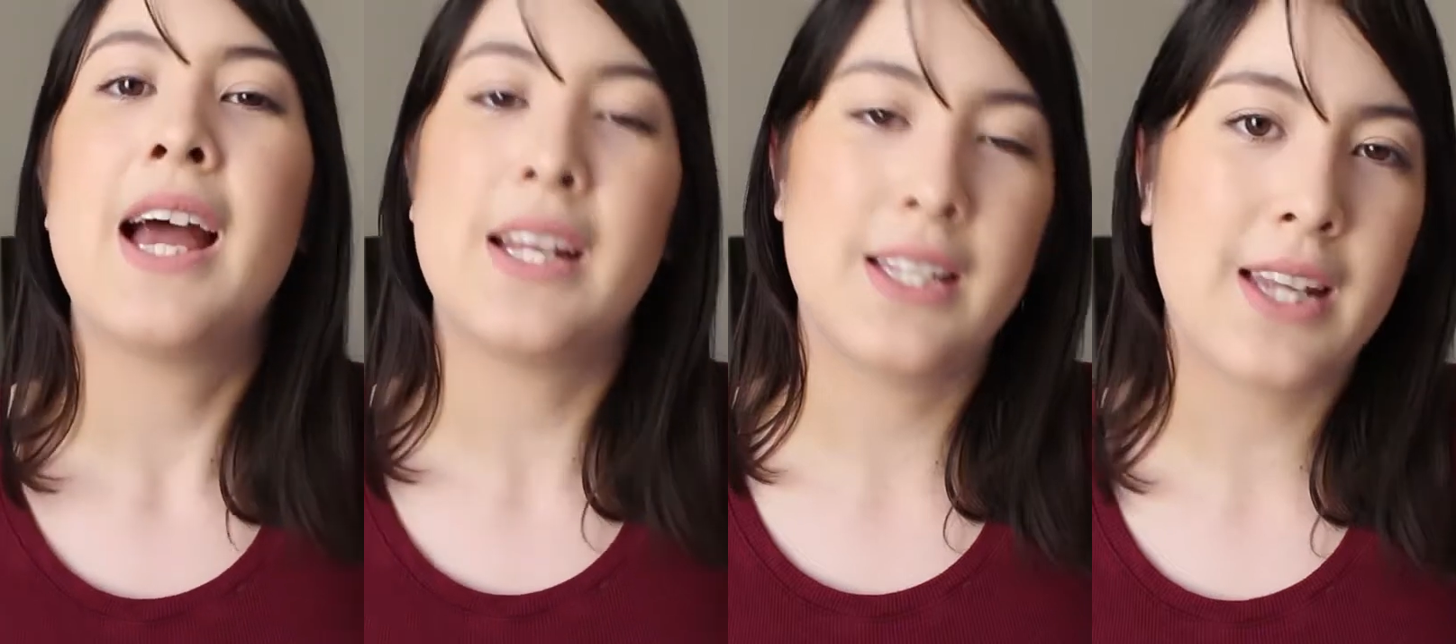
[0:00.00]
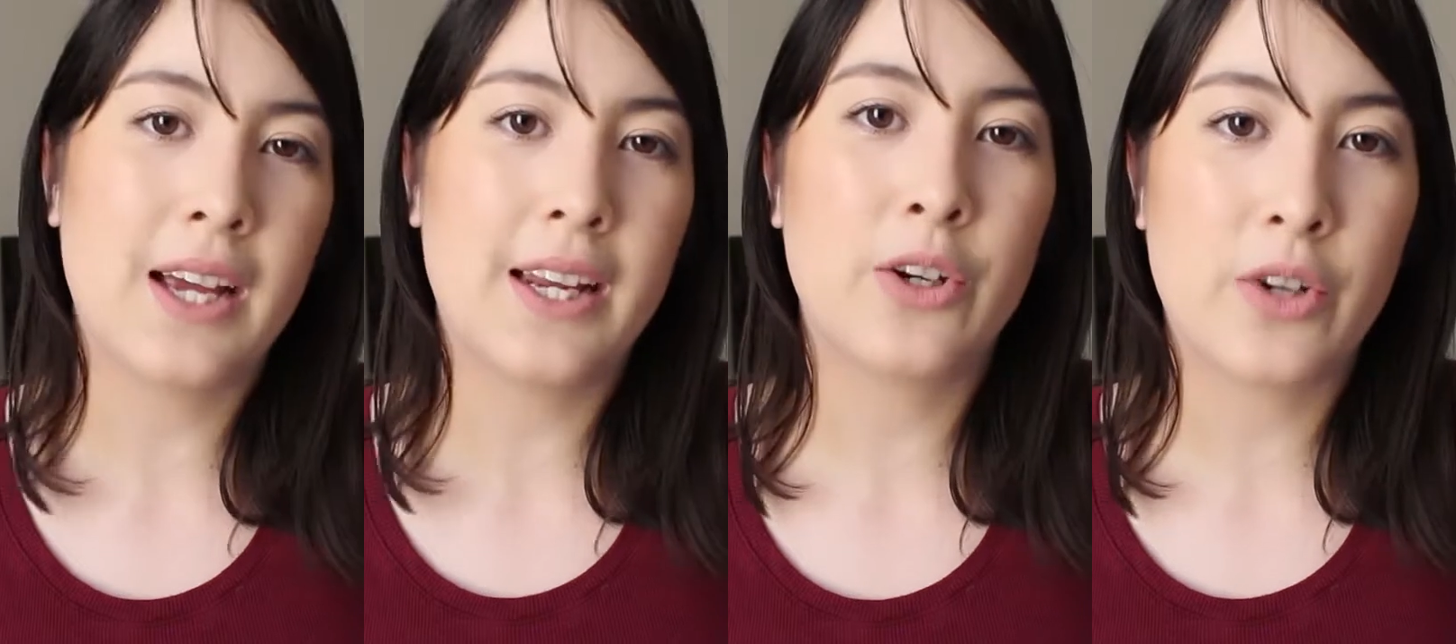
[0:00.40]
and
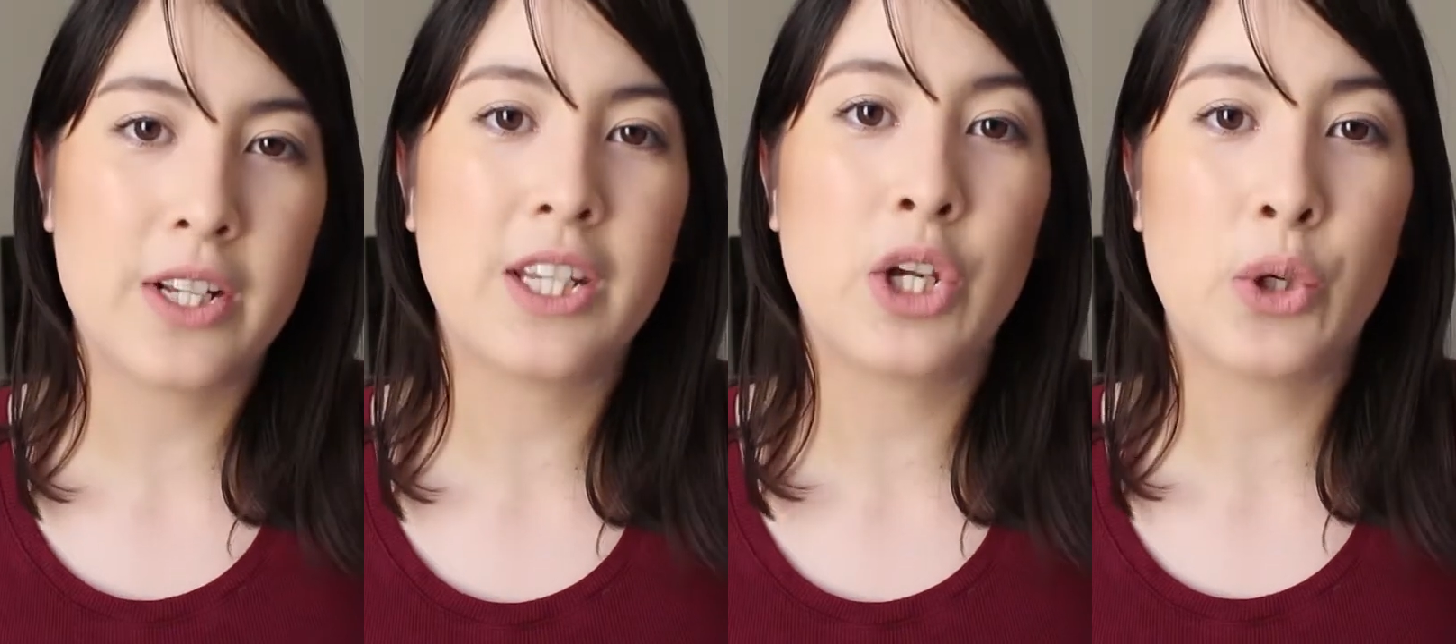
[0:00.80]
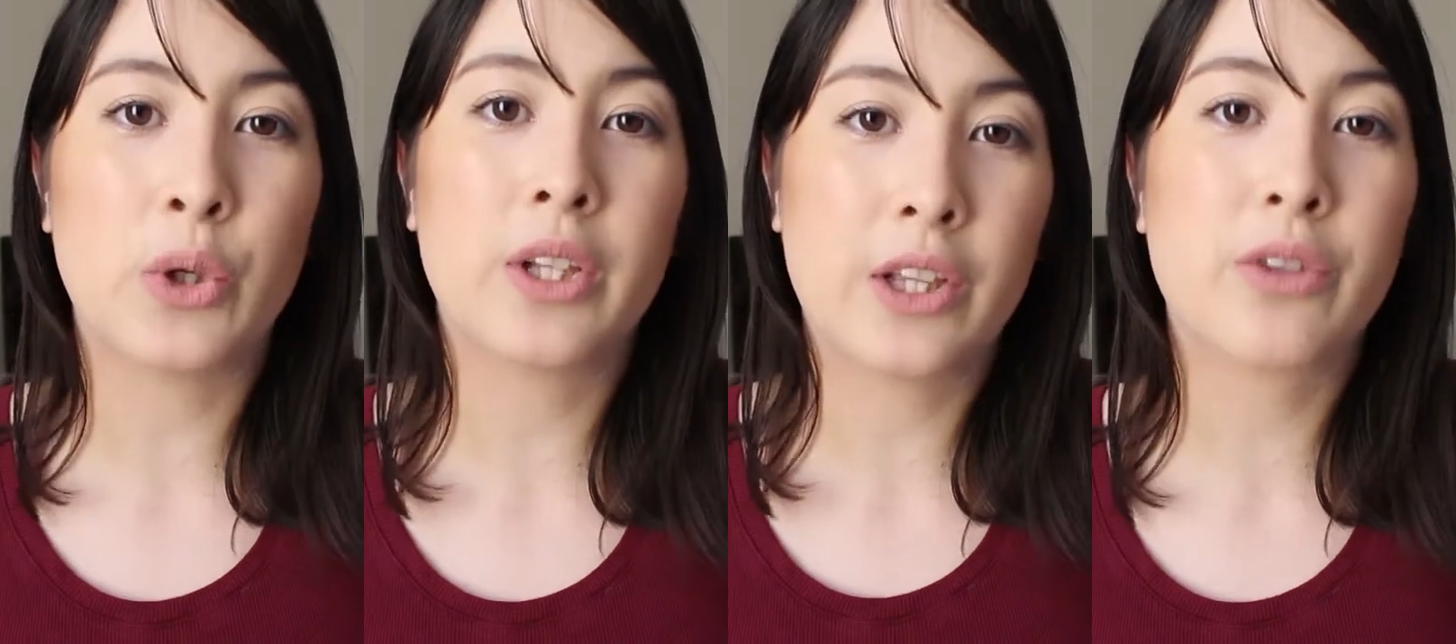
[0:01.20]
start increasing
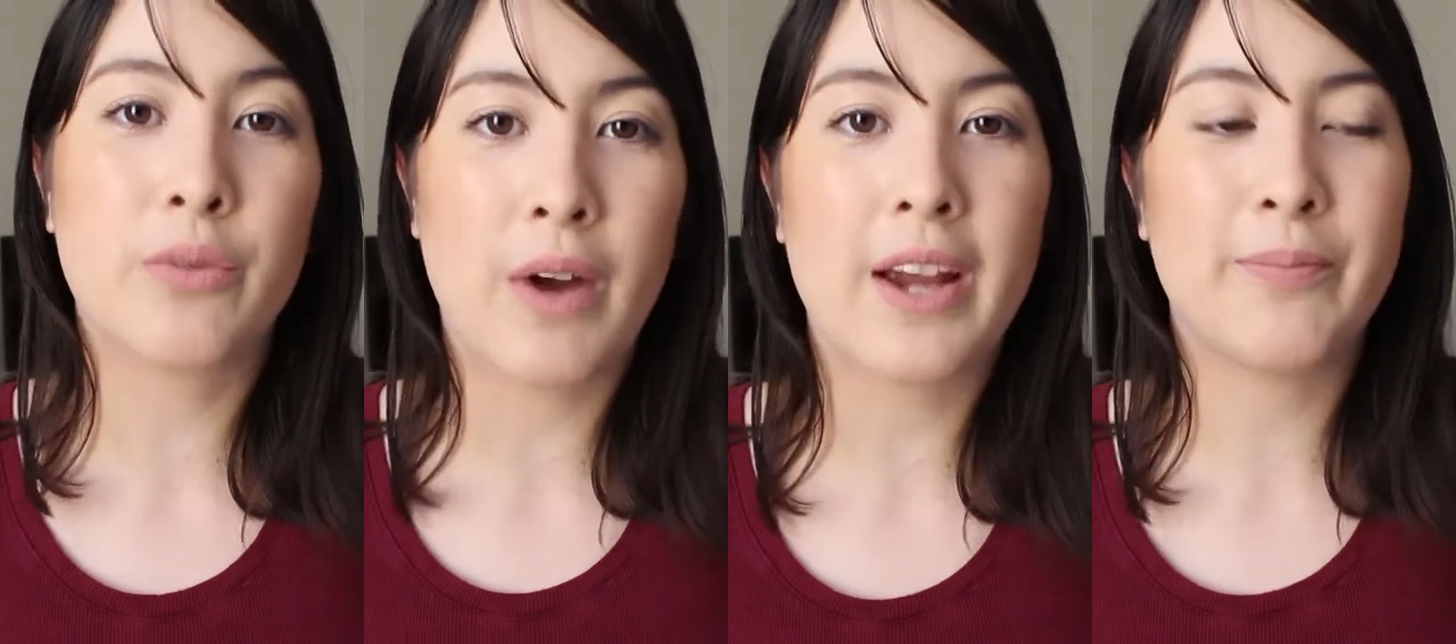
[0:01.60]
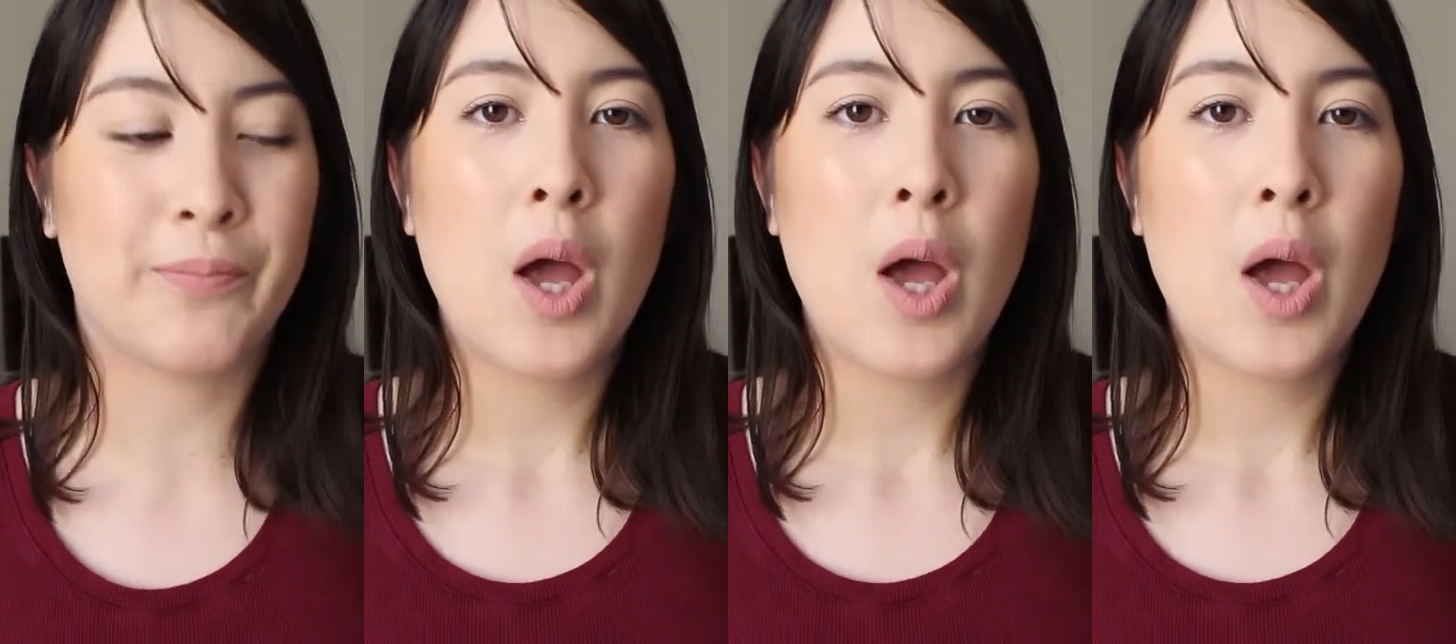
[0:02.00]
your click-through rate.